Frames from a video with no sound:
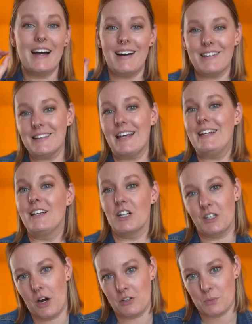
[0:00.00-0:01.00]
Elate
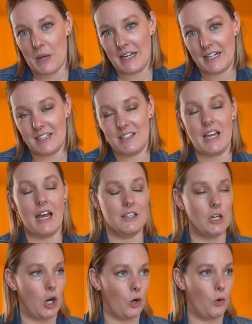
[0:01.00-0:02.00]
Cosmetics, and
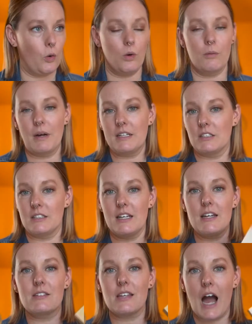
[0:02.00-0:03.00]
oh my goodness,